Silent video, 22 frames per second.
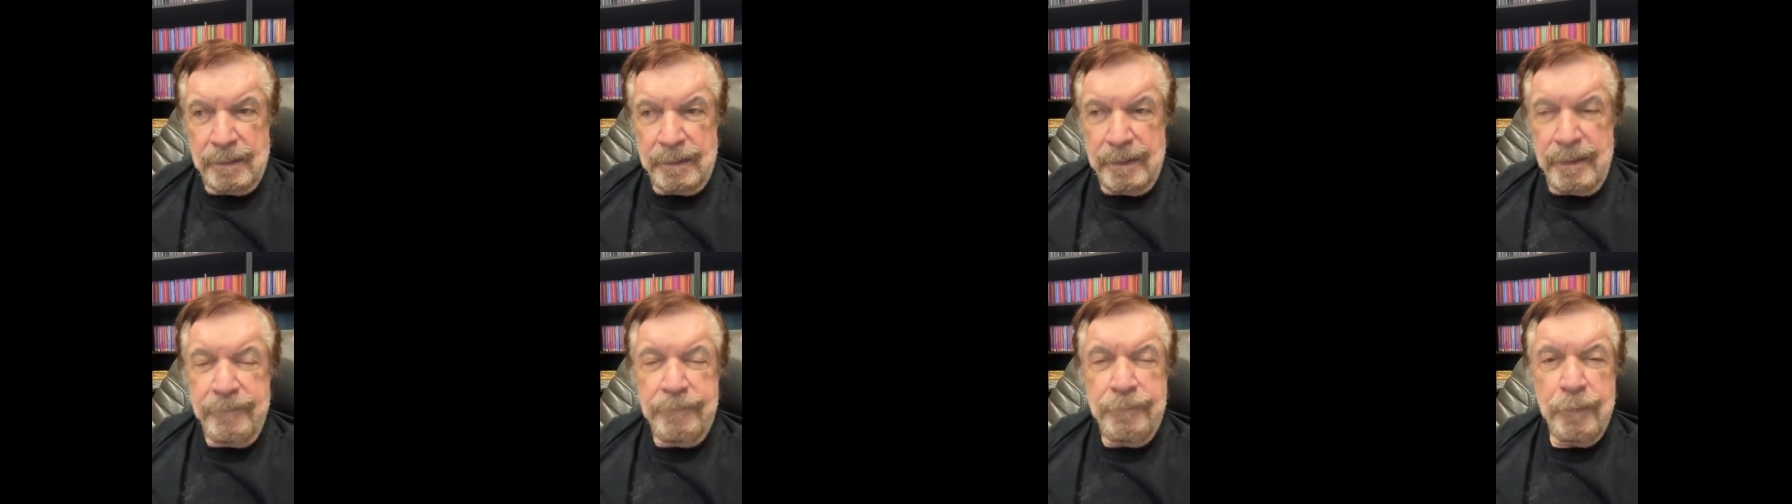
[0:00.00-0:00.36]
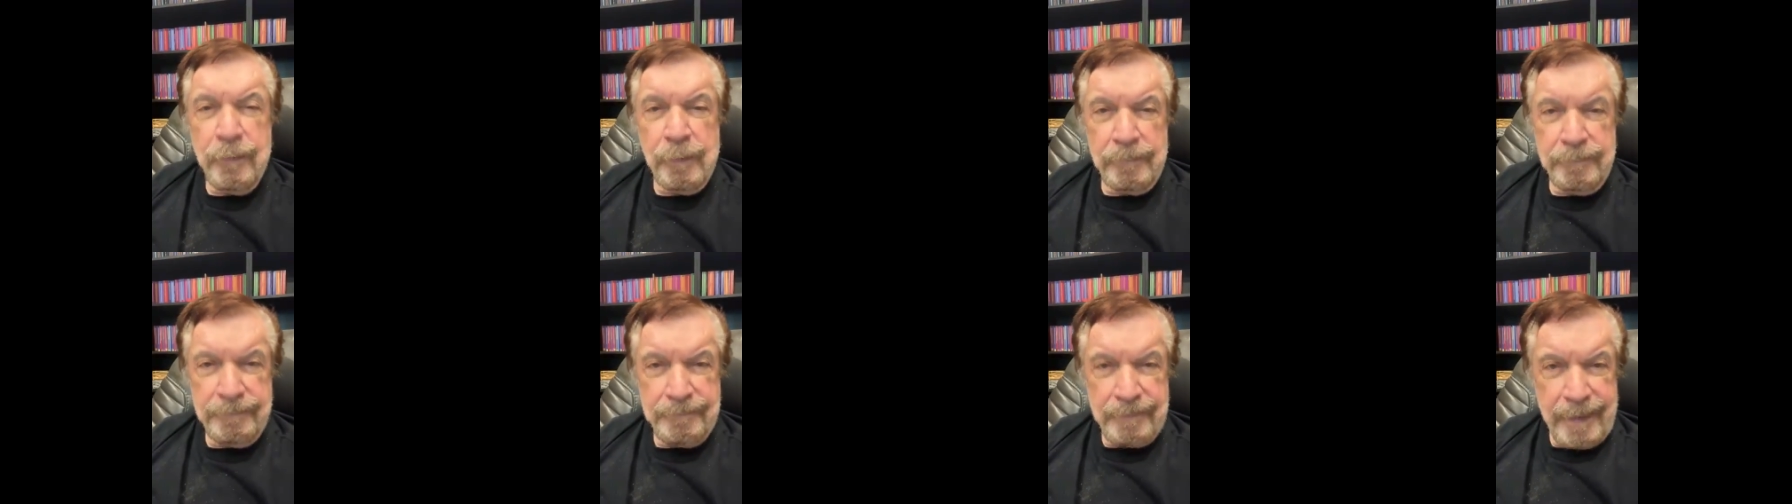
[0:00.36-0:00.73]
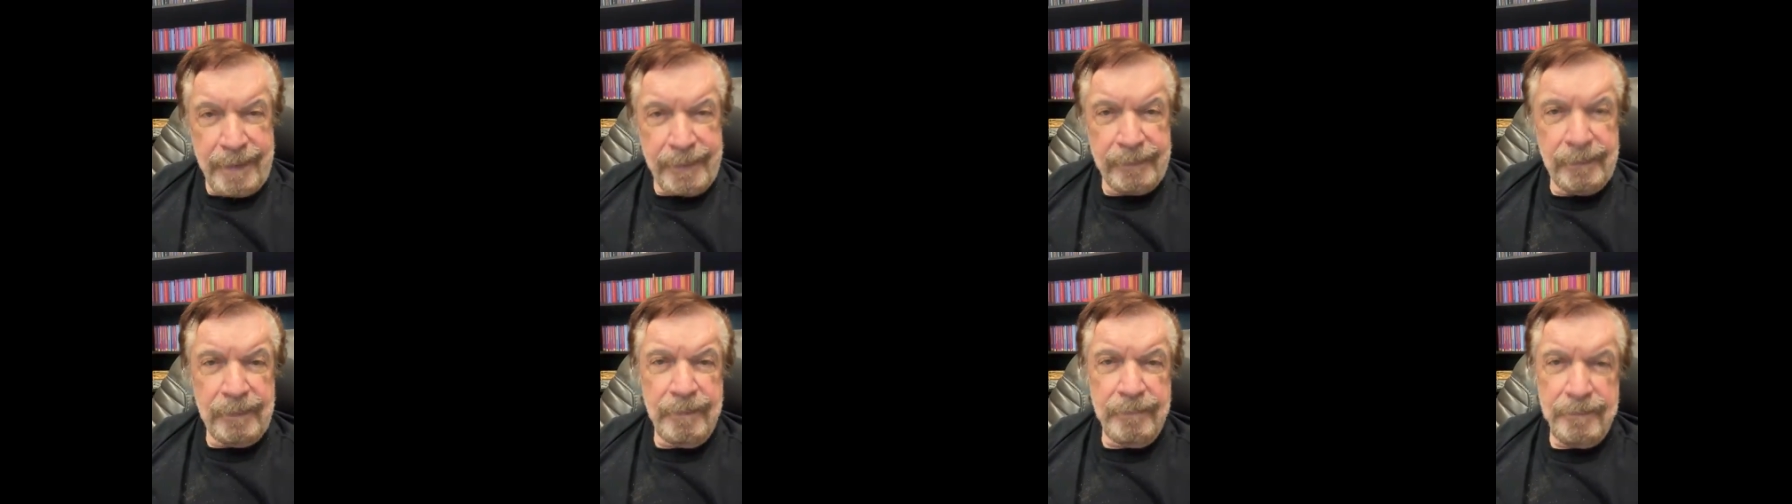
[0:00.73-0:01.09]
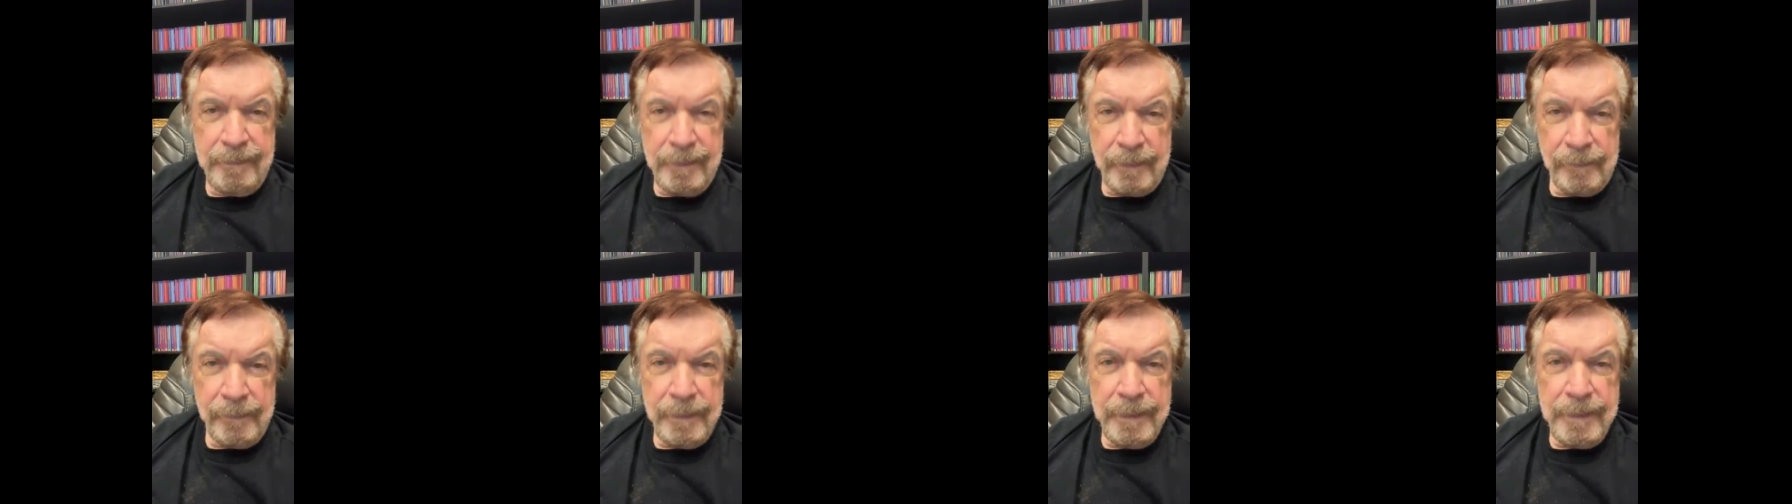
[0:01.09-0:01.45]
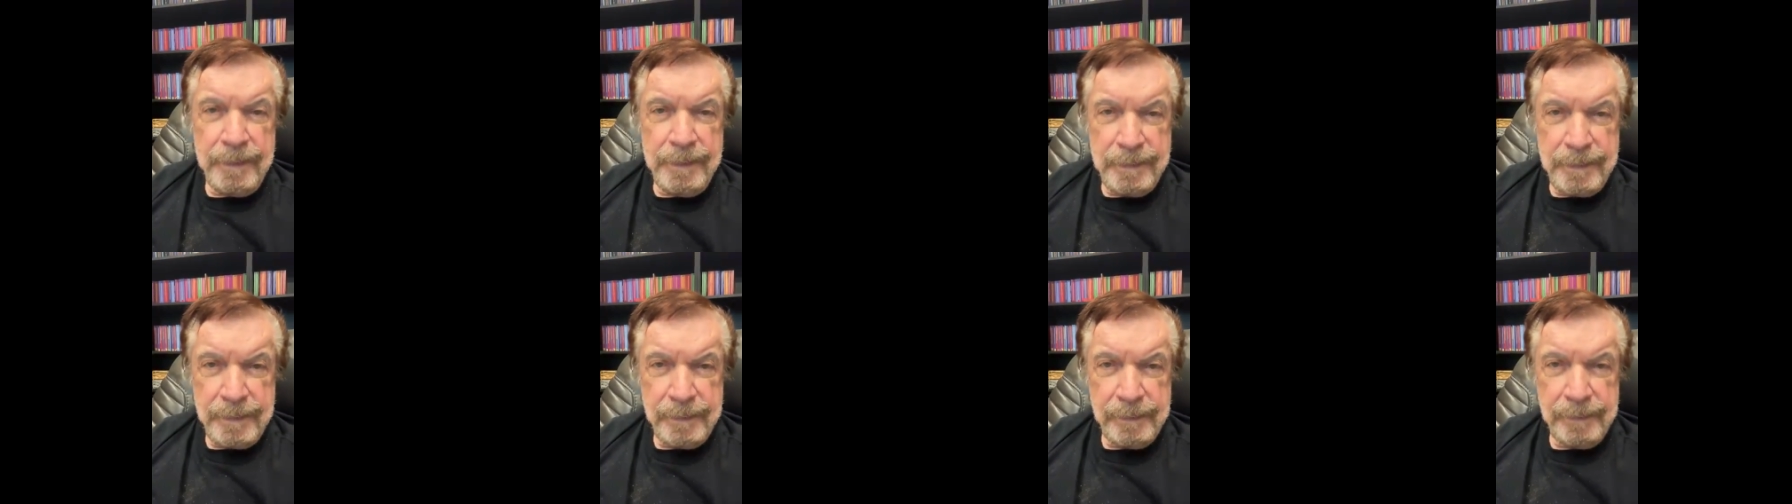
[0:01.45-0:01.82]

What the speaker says: If you're effective, there is.